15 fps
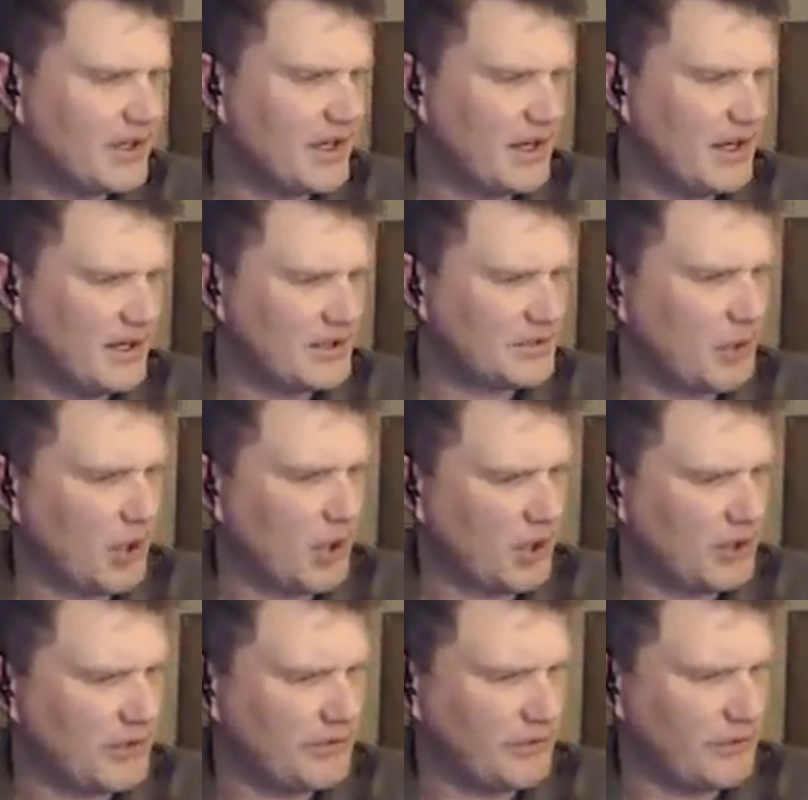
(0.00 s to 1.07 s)
It is part
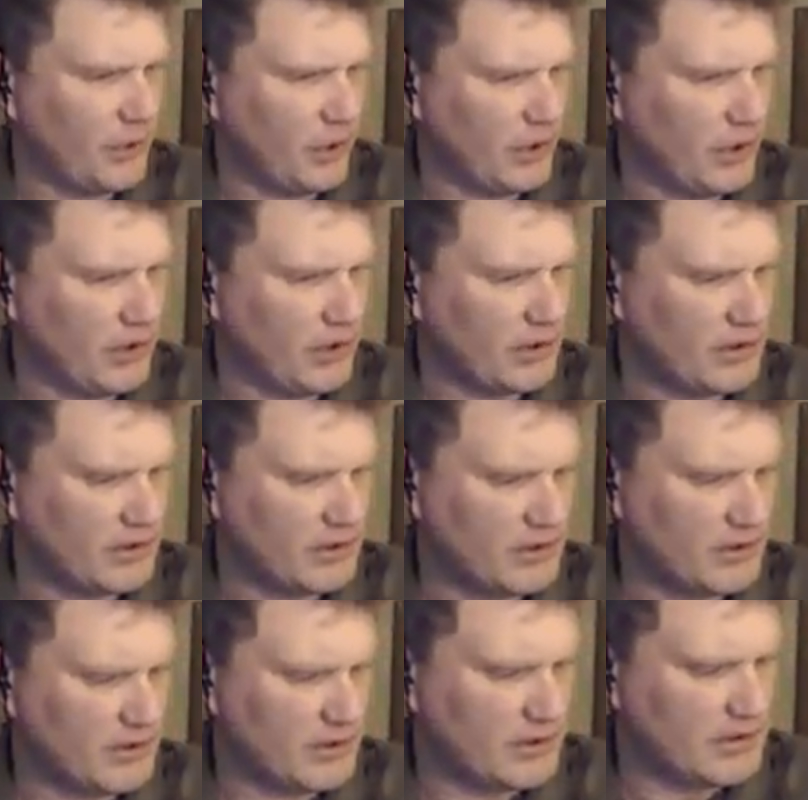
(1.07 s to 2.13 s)
of your,
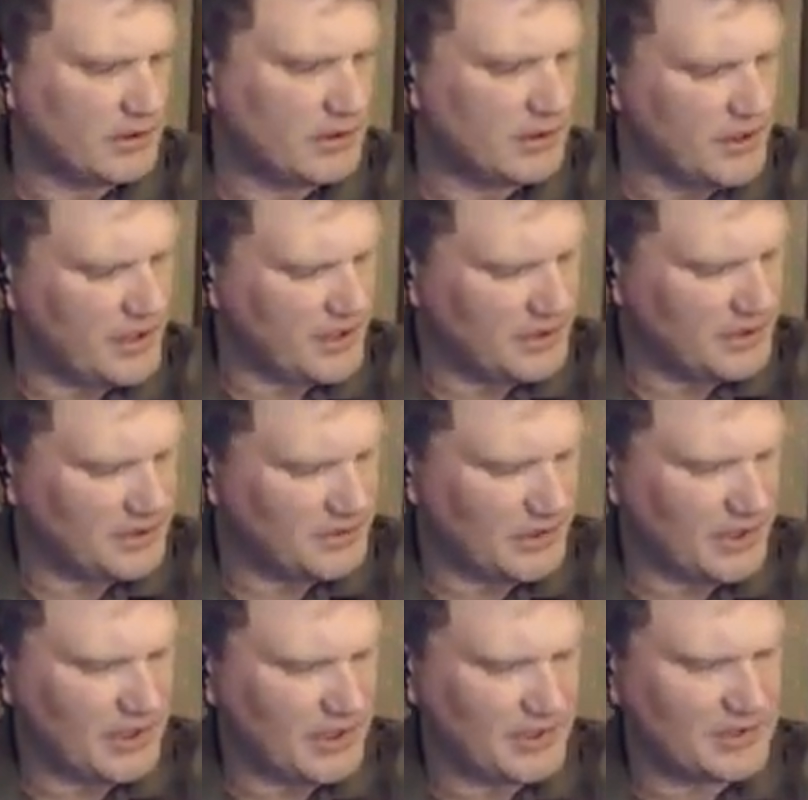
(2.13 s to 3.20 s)
it's
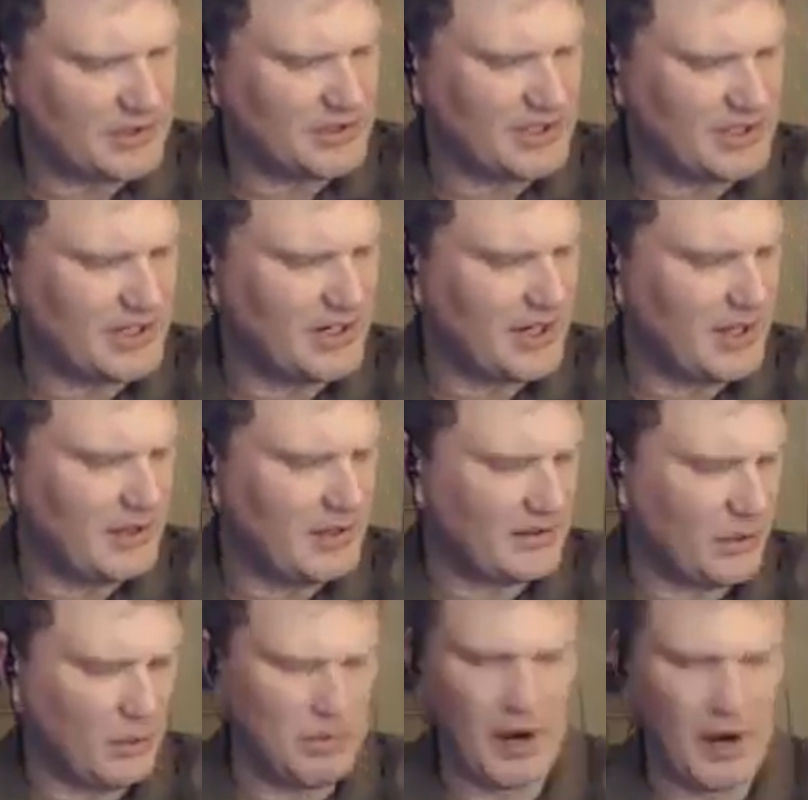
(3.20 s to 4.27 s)
because your DNA is
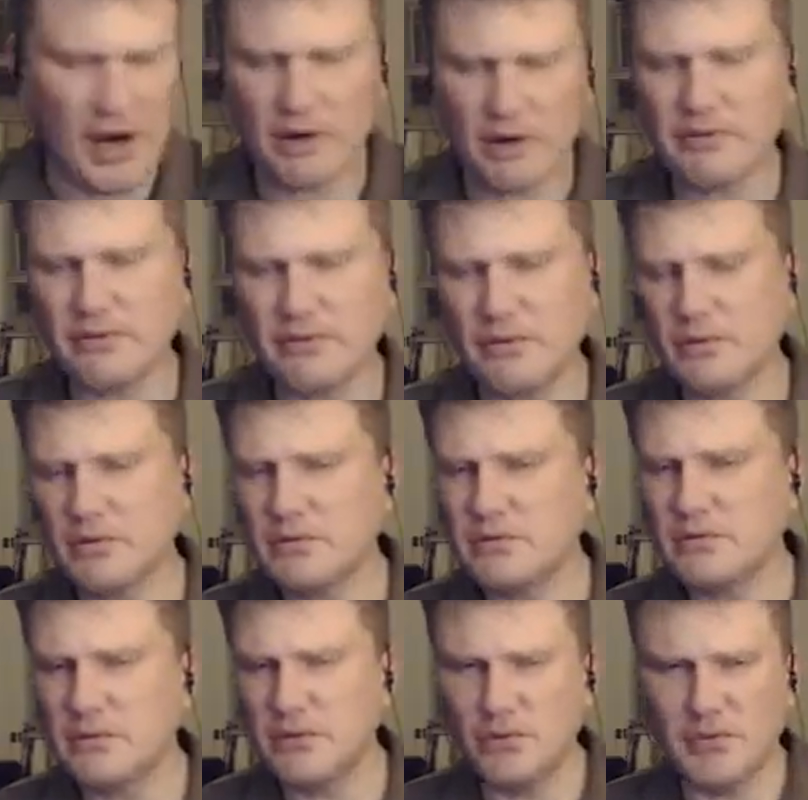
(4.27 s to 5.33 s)
so powerful.
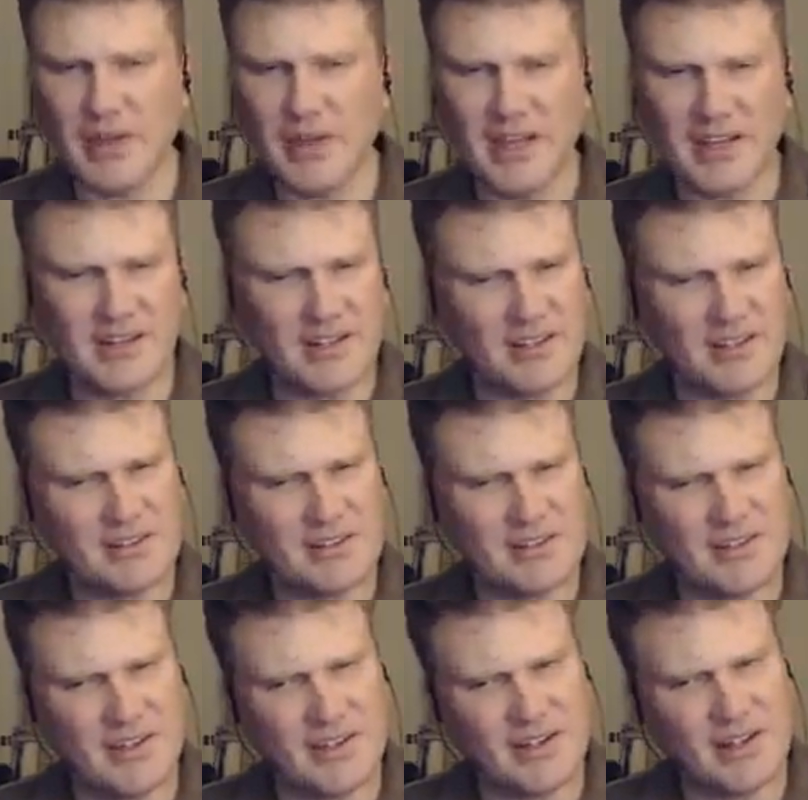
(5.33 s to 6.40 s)
Humanity's
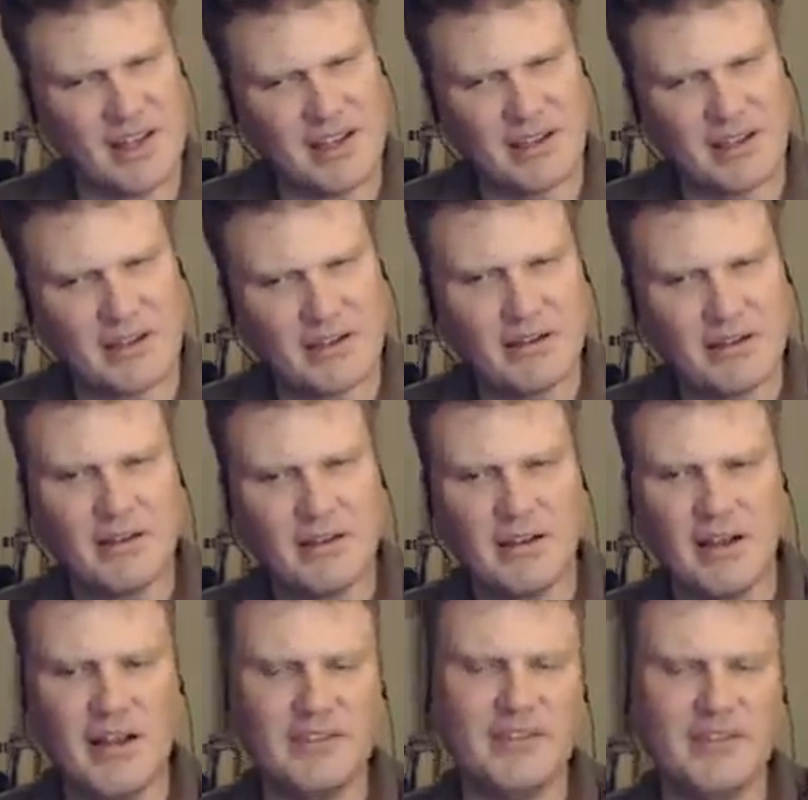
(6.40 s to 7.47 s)
DNA
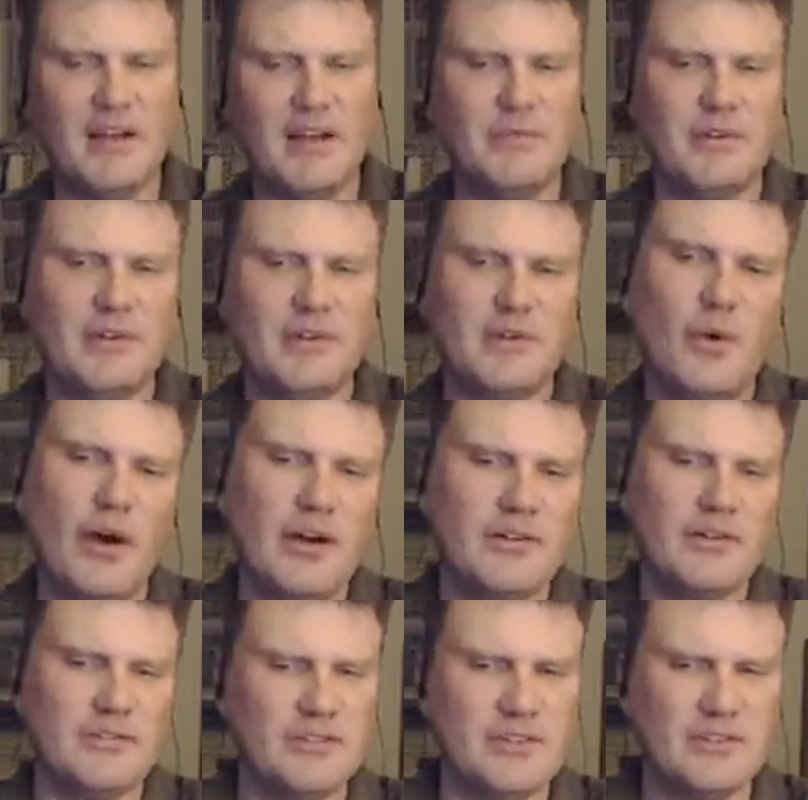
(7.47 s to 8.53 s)
has not been quite
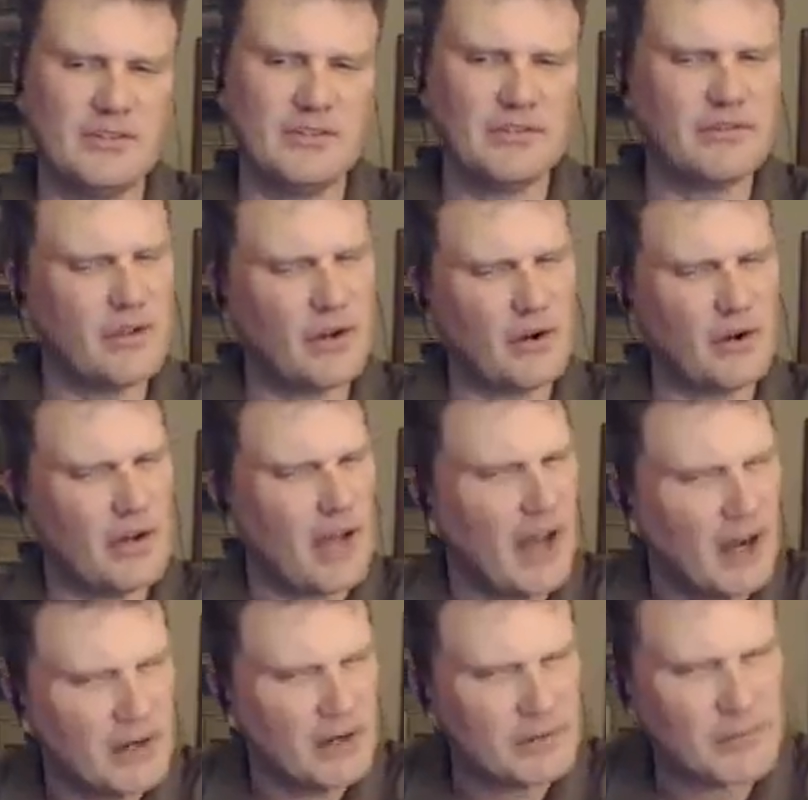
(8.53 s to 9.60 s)
really figured
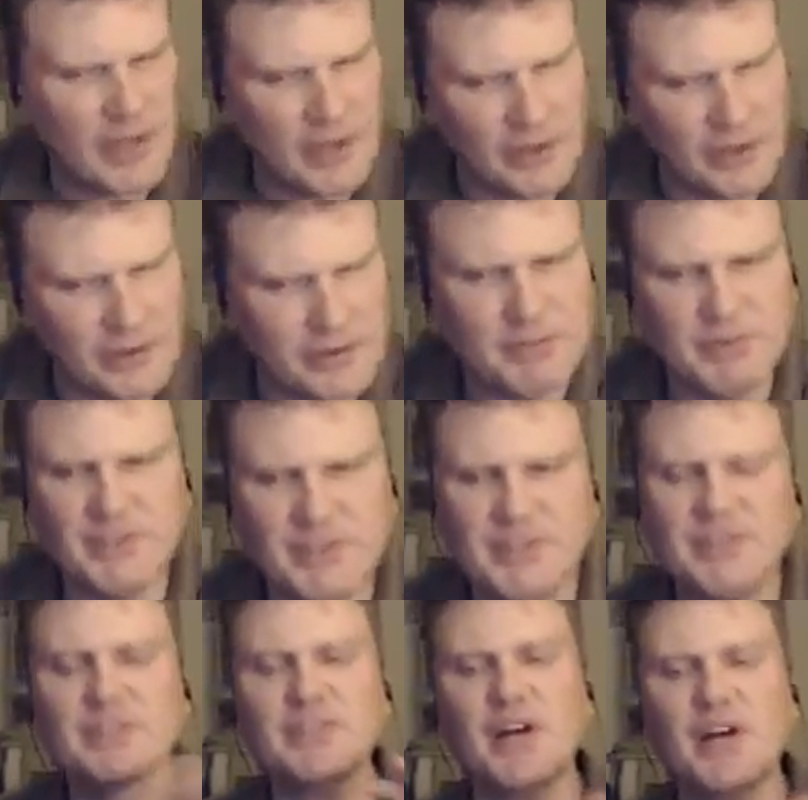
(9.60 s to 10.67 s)
out by other
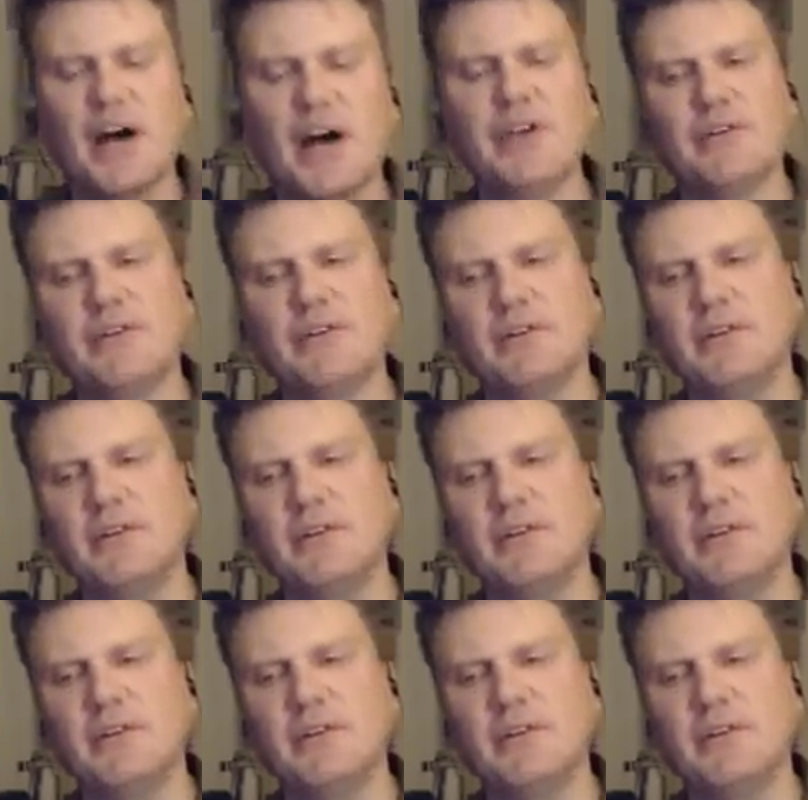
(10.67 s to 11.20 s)
species either.